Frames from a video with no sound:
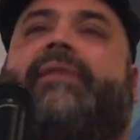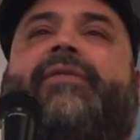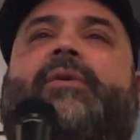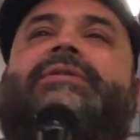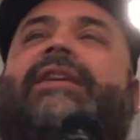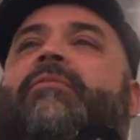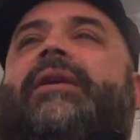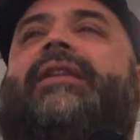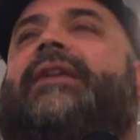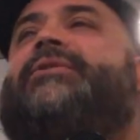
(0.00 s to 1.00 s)
my phone's giving
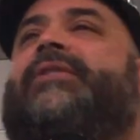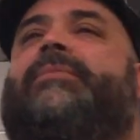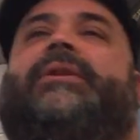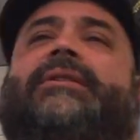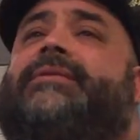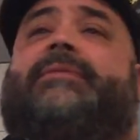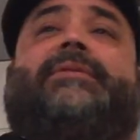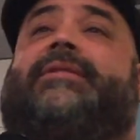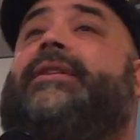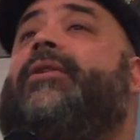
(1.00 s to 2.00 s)
me a lot of trouble here, so I'm
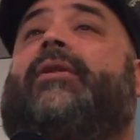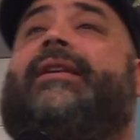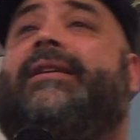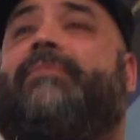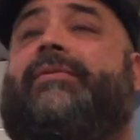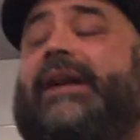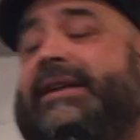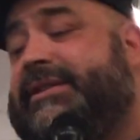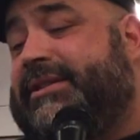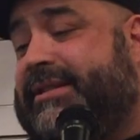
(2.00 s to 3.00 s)
just going to go ahead and
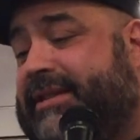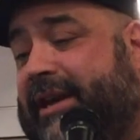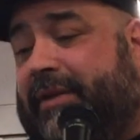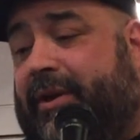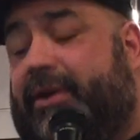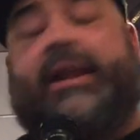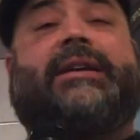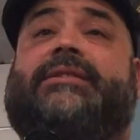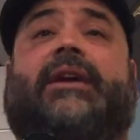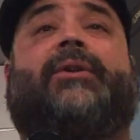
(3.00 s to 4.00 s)
improvise and just tell you that our
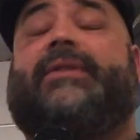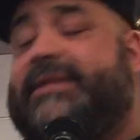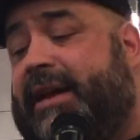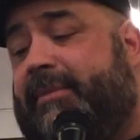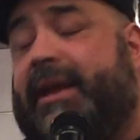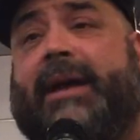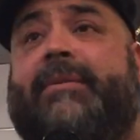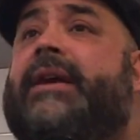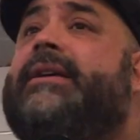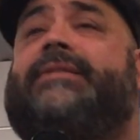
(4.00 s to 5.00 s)
next teller that's coming
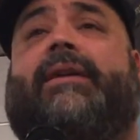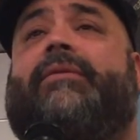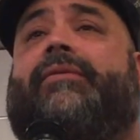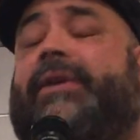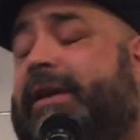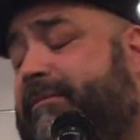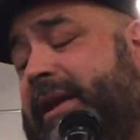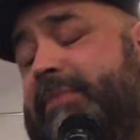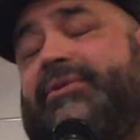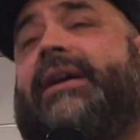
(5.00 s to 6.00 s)
up, Devin, forgive
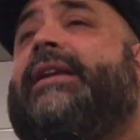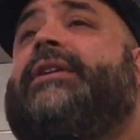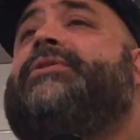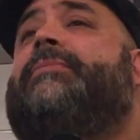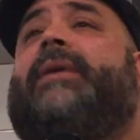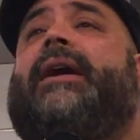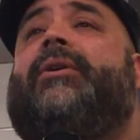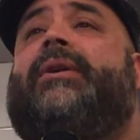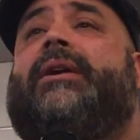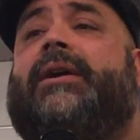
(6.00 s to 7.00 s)
me, I'm trying to get your
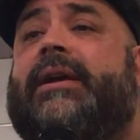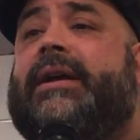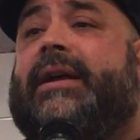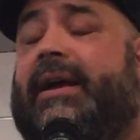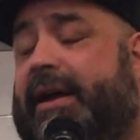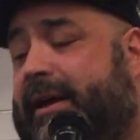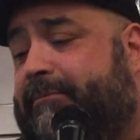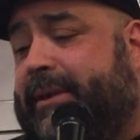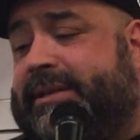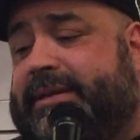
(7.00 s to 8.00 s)
bio here, uh,
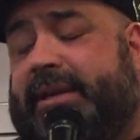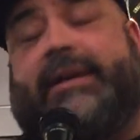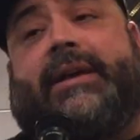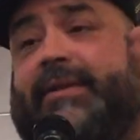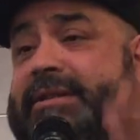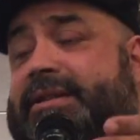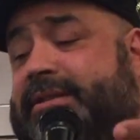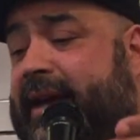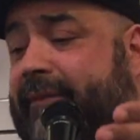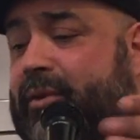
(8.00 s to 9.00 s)
but uh, this is
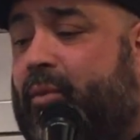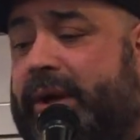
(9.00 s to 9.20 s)
Devin